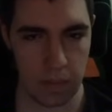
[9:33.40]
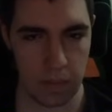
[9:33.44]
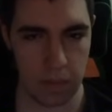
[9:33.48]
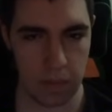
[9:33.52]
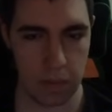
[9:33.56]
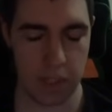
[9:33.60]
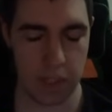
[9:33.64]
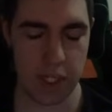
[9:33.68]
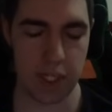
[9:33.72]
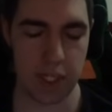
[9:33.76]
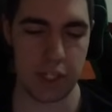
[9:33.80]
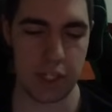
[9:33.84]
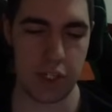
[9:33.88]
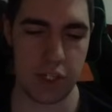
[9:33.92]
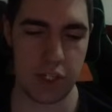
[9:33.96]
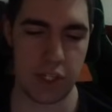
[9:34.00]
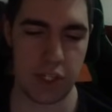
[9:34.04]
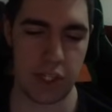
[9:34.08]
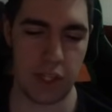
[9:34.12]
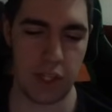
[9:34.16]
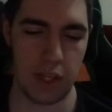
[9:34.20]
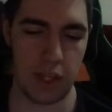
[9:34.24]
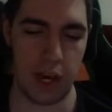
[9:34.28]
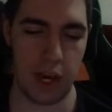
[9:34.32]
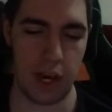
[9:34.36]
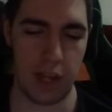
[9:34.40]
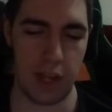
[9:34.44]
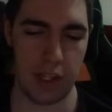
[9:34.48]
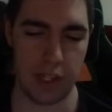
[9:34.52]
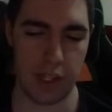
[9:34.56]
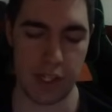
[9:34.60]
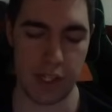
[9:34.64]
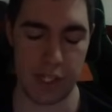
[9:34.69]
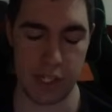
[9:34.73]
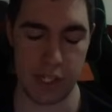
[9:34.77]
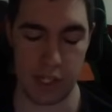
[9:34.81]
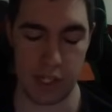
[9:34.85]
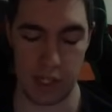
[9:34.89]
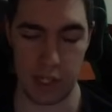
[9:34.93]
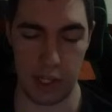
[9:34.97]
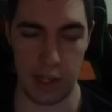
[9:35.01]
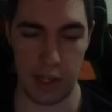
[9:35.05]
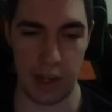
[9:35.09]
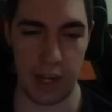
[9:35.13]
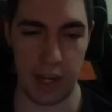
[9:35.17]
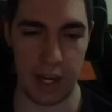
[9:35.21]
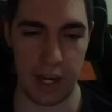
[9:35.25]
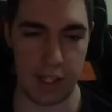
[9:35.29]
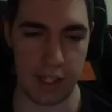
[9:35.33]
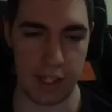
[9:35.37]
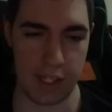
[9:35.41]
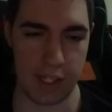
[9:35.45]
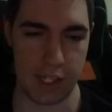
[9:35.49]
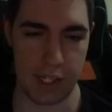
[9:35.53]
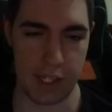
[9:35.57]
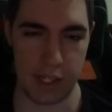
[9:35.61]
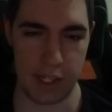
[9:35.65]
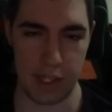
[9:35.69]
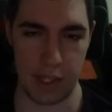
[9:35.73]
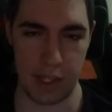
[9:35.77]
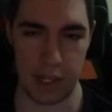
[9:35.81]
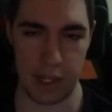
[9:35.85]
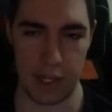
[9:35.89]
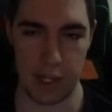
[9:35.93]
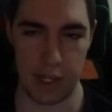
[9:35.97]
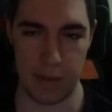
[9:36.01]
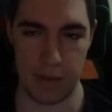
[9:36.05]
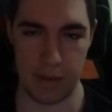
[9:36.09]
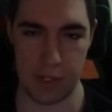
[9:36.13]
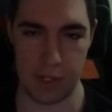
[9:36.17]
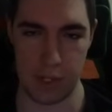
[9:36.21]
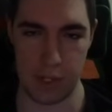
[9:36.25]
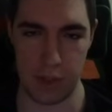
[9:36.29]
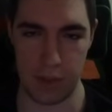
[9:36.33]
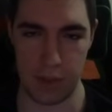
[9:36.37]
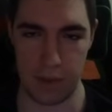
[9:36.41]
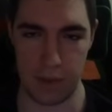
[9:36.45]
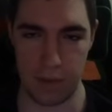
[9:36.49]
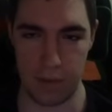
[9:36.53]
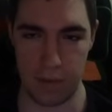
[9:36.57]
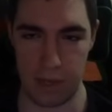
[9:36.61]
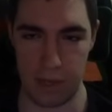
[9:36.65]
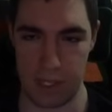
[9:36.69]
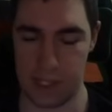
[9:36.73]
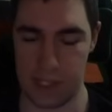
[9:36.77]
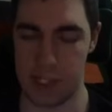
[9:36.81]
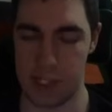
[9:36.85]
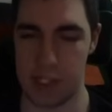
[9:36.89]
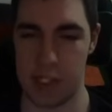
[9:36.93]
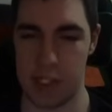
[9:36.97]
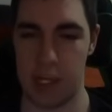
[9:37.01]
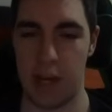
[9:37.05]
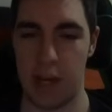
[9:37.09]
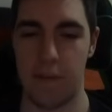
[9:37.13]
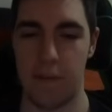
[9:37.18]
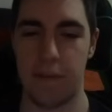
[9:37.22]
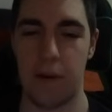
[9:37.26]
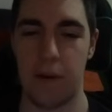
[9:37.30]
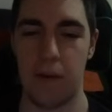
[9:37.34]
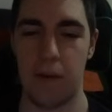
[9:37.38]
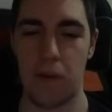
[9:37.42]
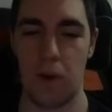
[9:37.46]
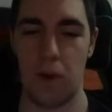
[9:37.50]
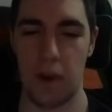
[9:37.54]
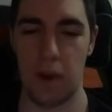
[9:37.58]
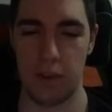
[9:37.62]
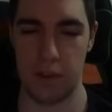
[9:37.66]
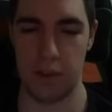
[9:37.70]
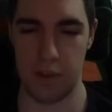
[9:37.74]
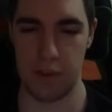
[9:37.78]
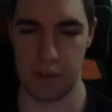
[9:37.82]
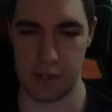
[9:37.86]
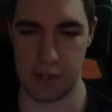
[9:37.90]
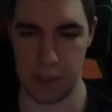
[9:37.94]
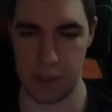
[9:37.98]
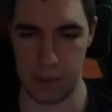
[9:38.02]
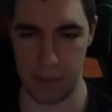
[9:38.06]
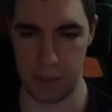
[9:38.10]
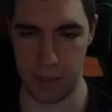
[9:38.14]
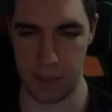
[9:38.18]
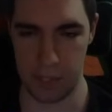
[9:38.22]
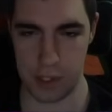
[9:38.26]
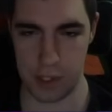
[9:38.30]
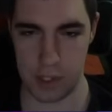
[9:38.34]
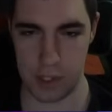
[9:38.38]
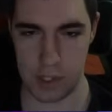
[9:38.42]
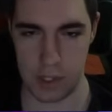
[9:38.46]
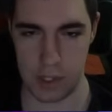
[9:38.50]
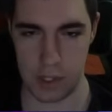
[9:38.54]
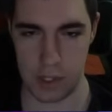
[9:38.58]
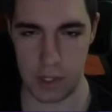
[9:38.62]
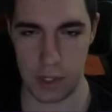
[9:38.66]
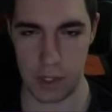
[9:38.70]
Plus I can just Annihilus and Galactus negative zone if I'd see if I wanted so much.